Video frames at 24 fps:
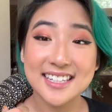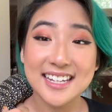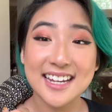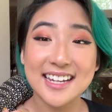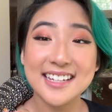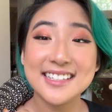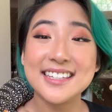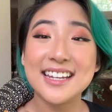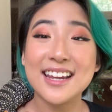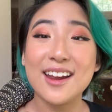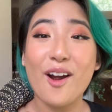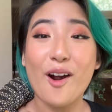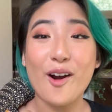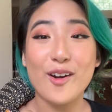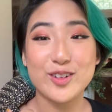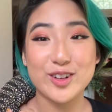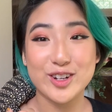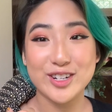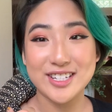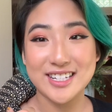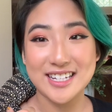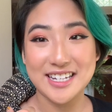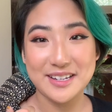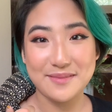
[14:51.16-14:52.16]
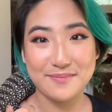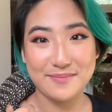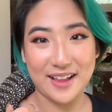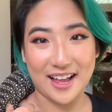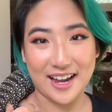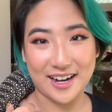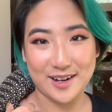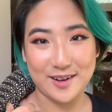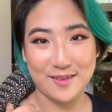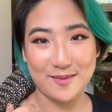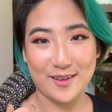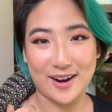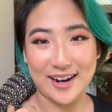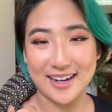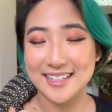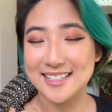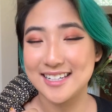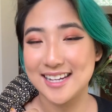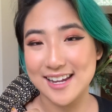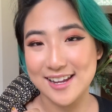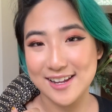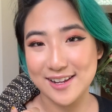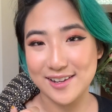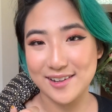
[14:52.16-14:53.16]
he is a Argentine black and white
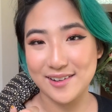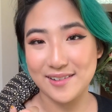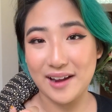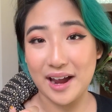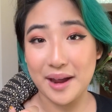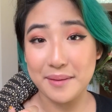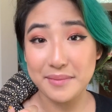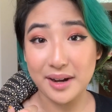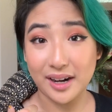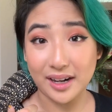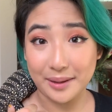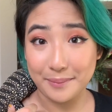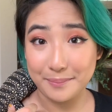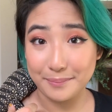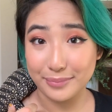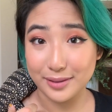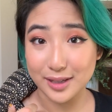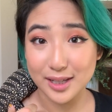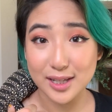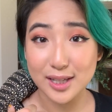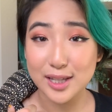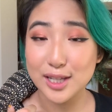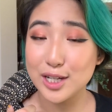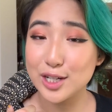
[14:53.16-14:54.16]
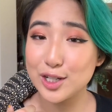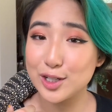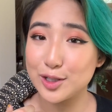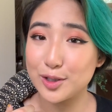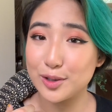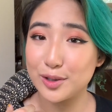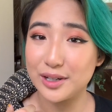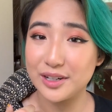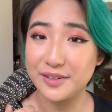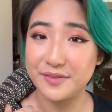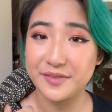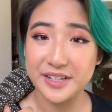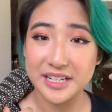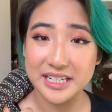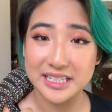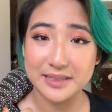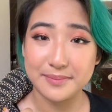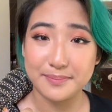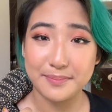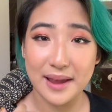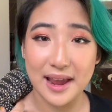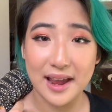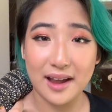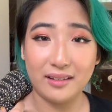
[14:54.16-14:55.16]
Tegu. I'm not completely sure if he's
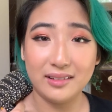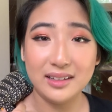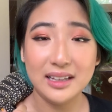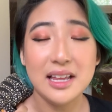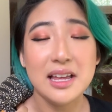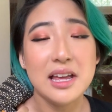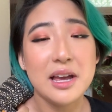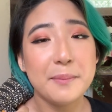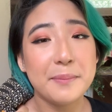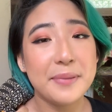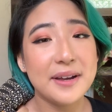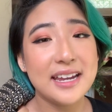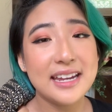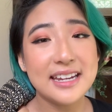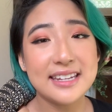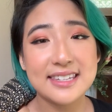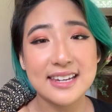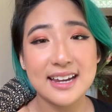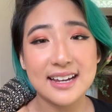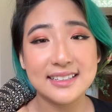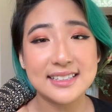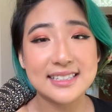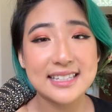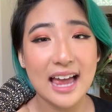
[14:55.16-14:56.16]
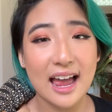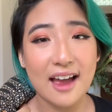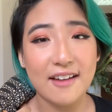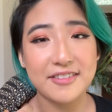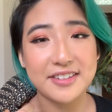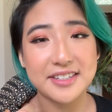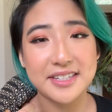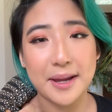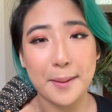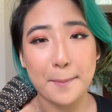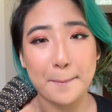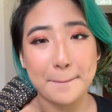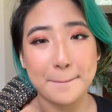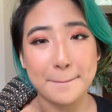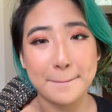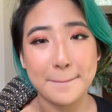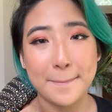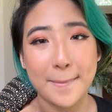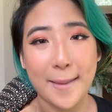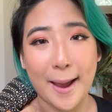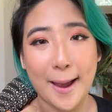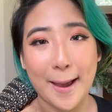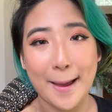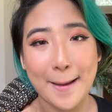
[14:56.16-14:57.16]
male, but he does have some
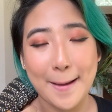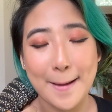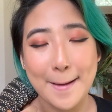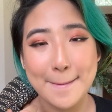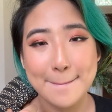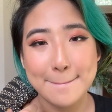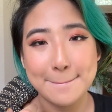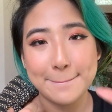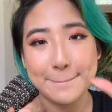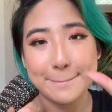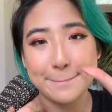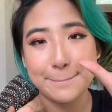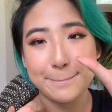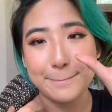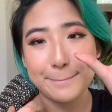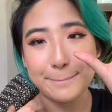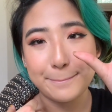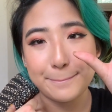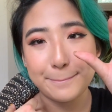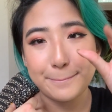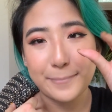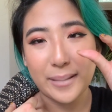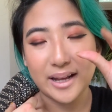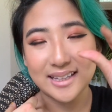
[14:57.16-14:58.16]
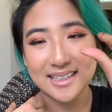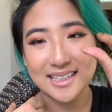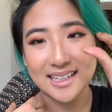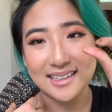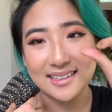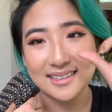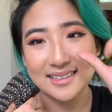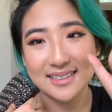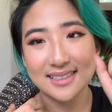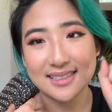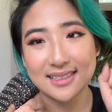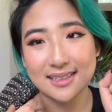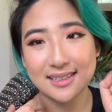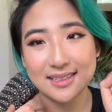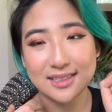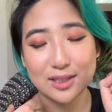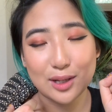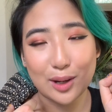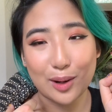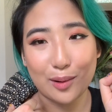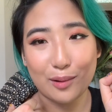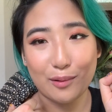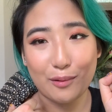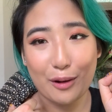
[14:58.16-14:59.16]
buttons.
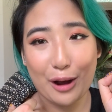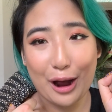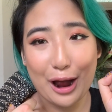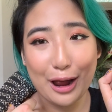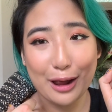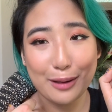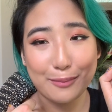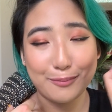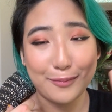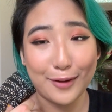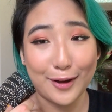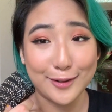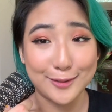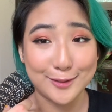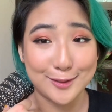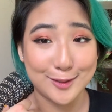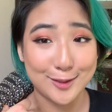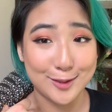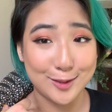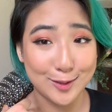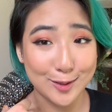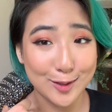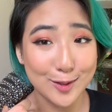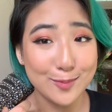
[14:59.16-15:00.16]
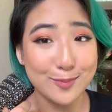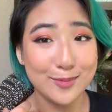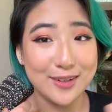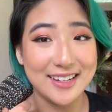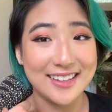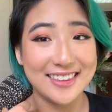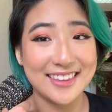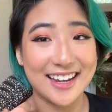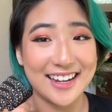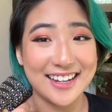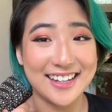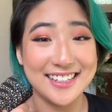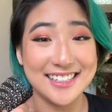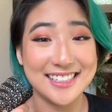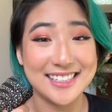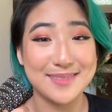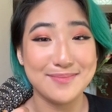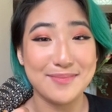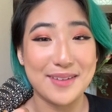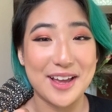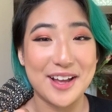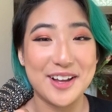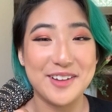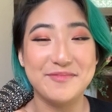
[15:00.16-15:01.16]
So I'm assuming that he's
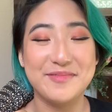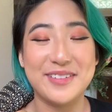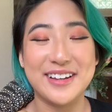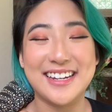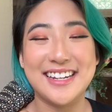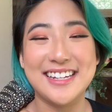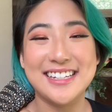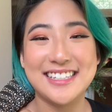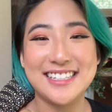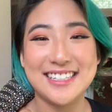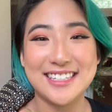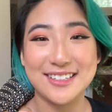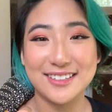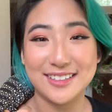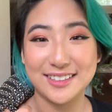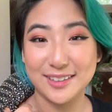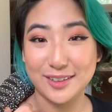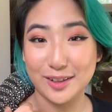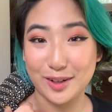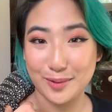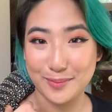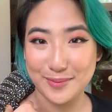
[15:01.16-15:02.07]
male, but he's still a little